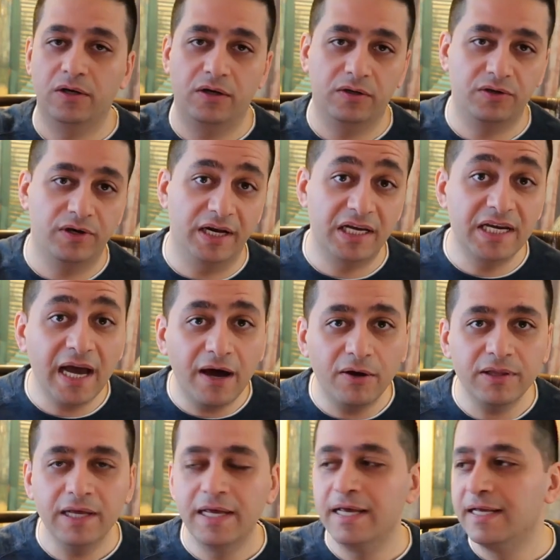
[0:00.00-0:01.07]
another
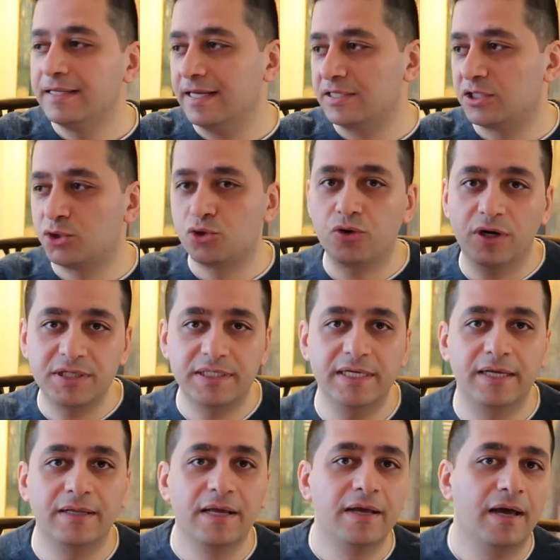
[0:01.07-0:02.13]
account that's
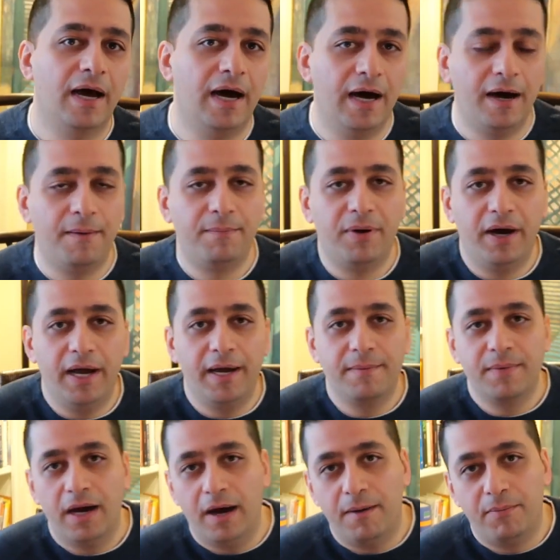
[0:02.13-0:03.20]
trusted
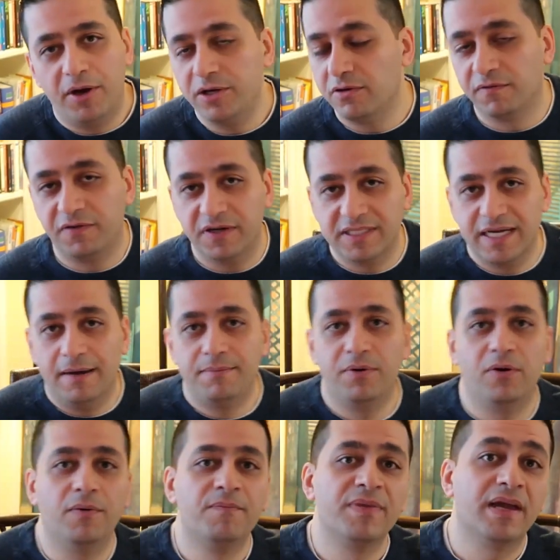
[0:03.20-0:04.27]
by your, for
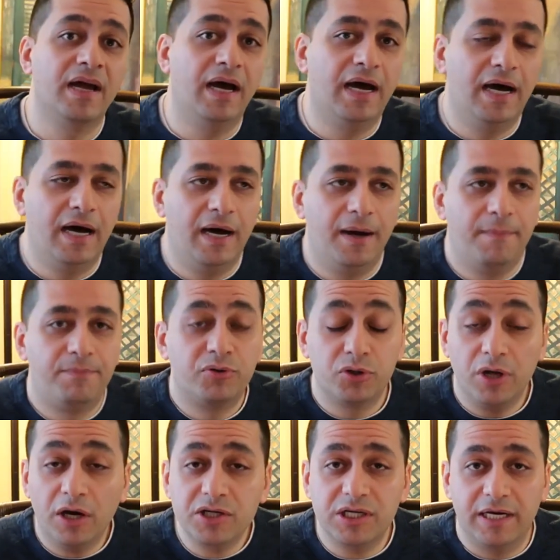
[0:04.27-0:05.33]
example,
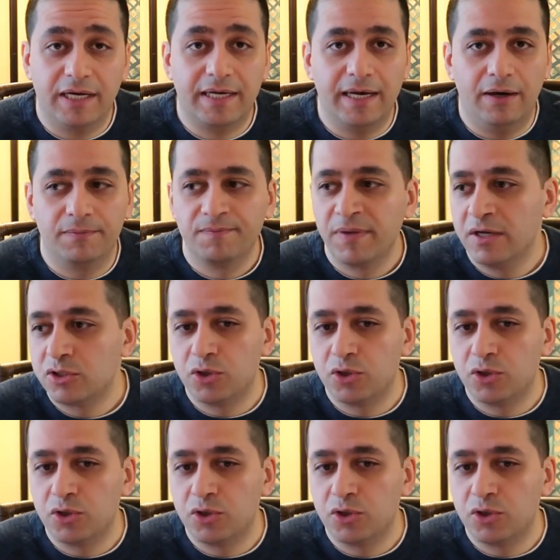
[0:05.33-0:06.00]
production account.